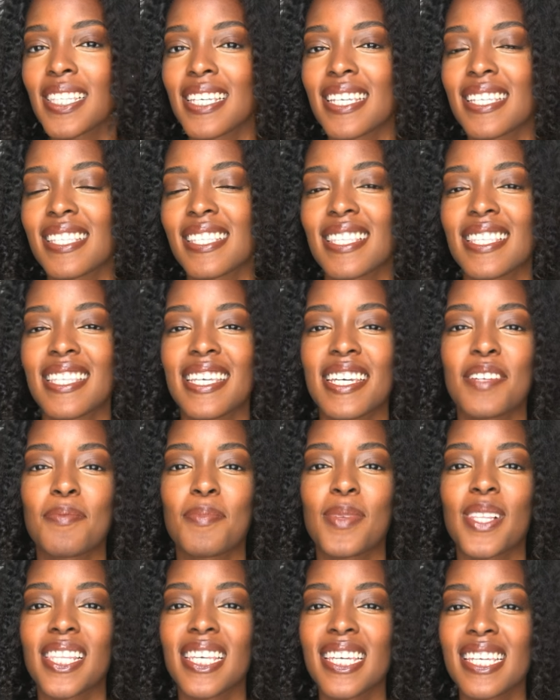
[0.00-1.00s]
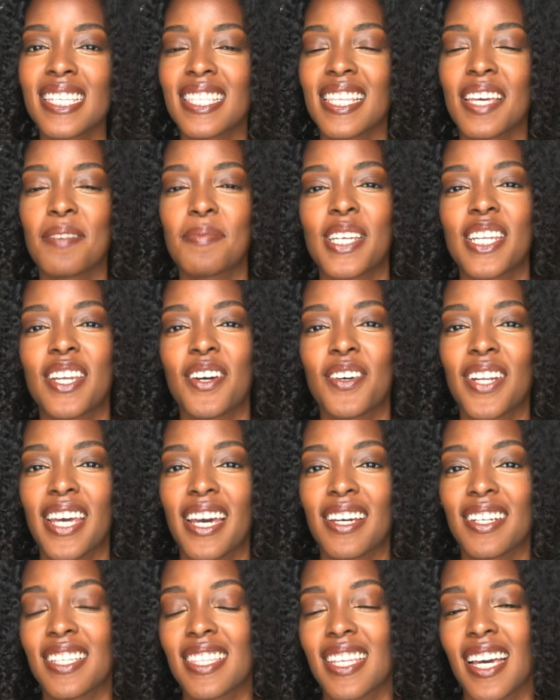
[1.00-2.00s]
this, then please let me know
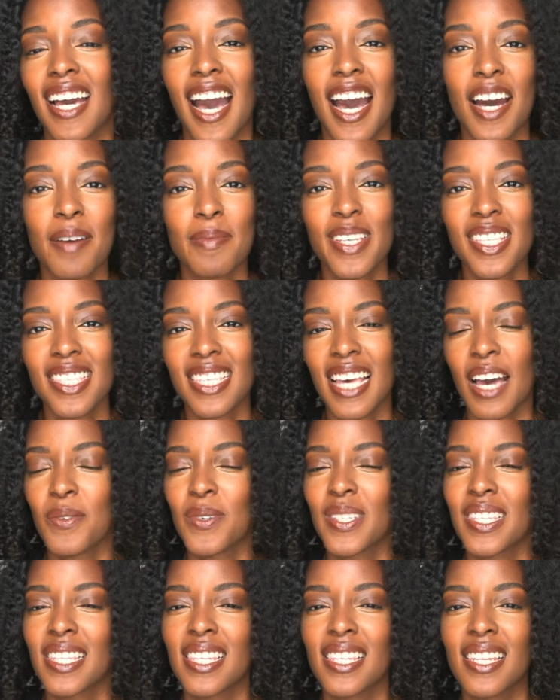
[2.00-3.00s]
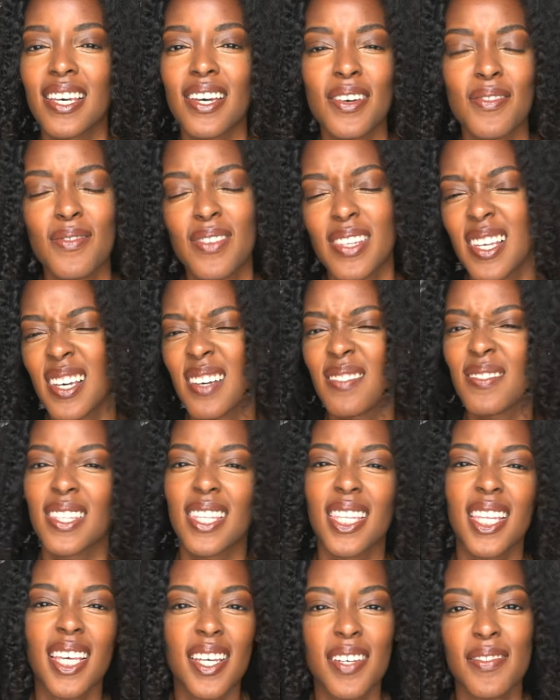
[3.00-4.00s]
down in the comments. I would love, love,
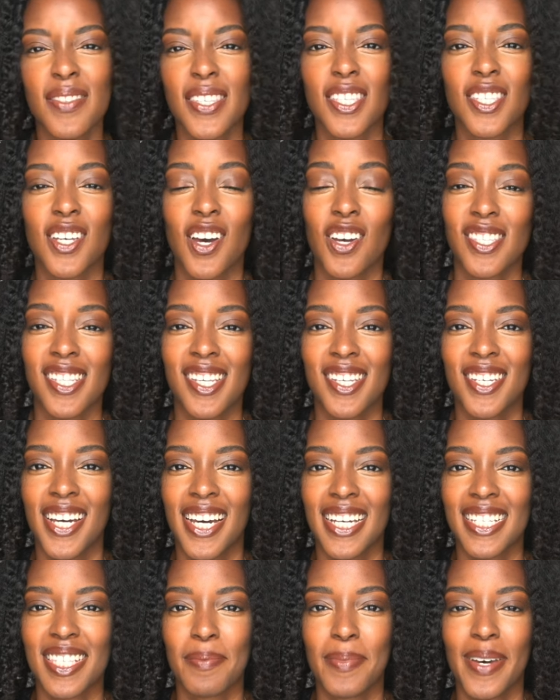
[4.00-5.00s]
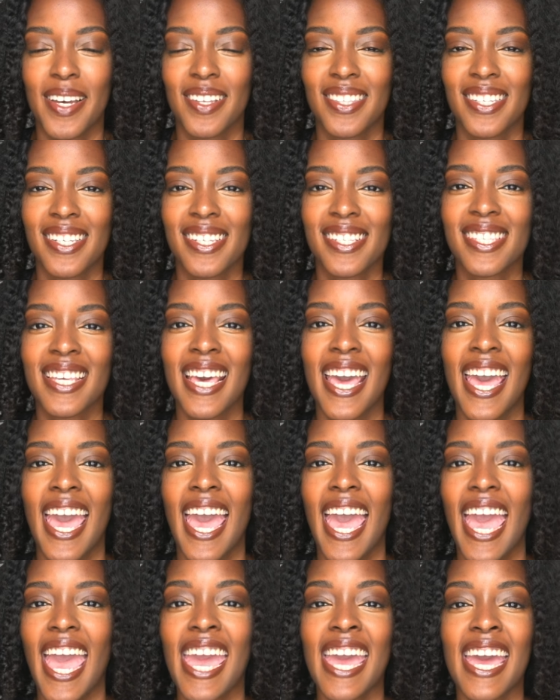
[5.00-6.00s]
love to talk to you guys about this.
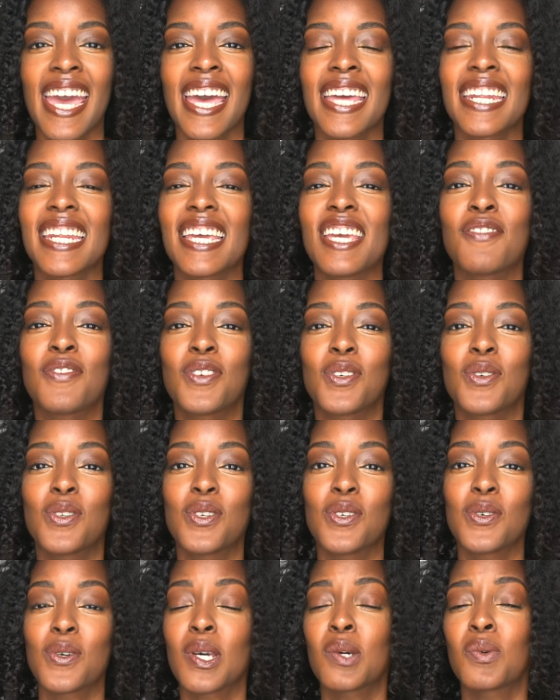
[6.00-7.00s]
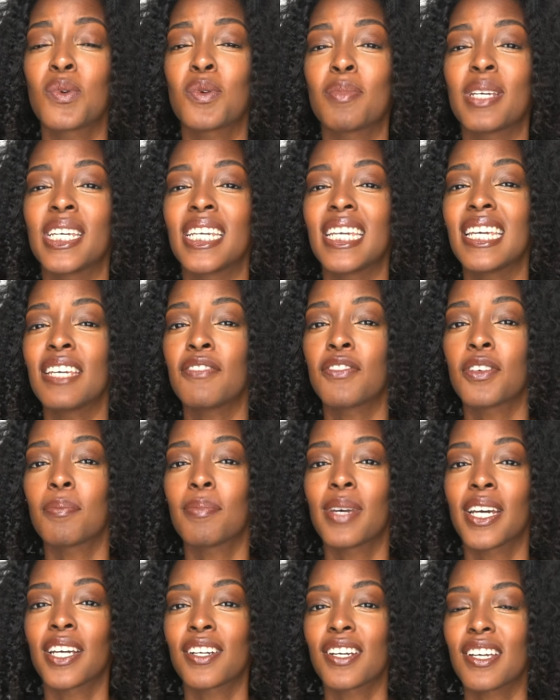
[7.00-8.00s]
And if you do, it would be even
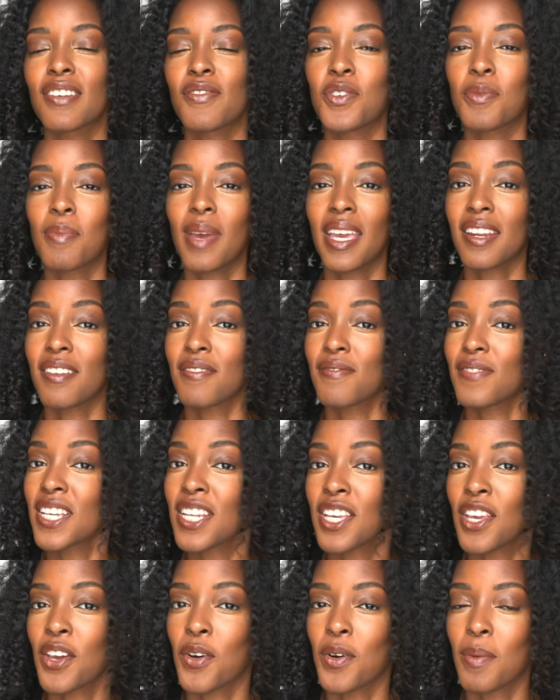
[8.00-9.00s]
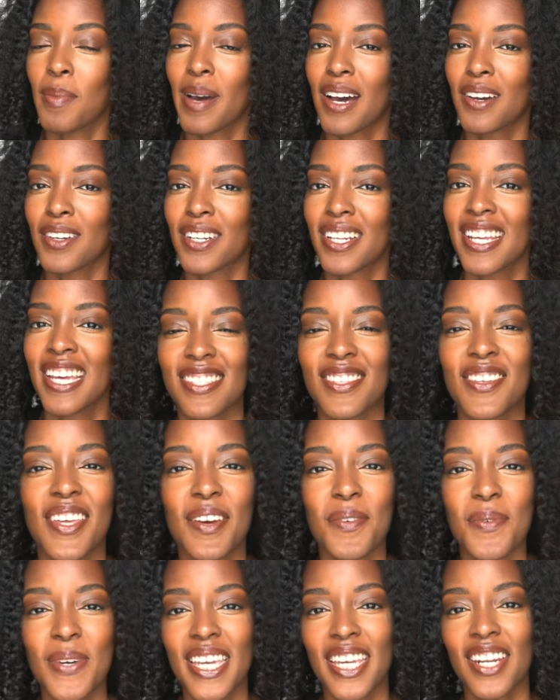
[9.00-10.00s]
better if you made a video about it so
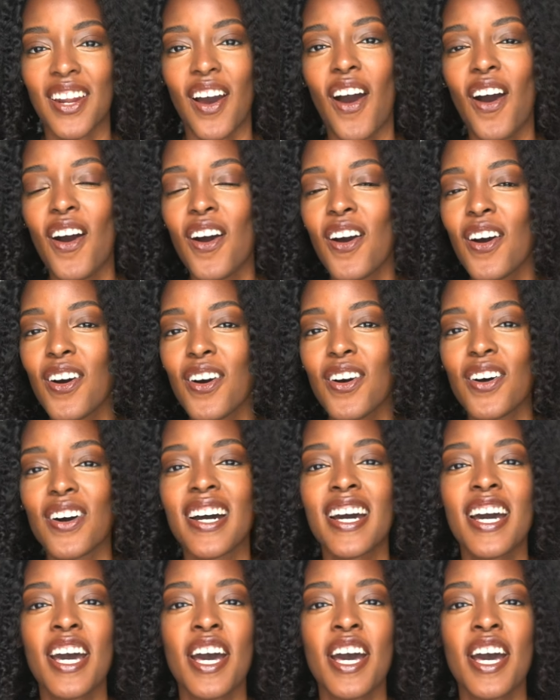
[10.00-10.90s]
that we can all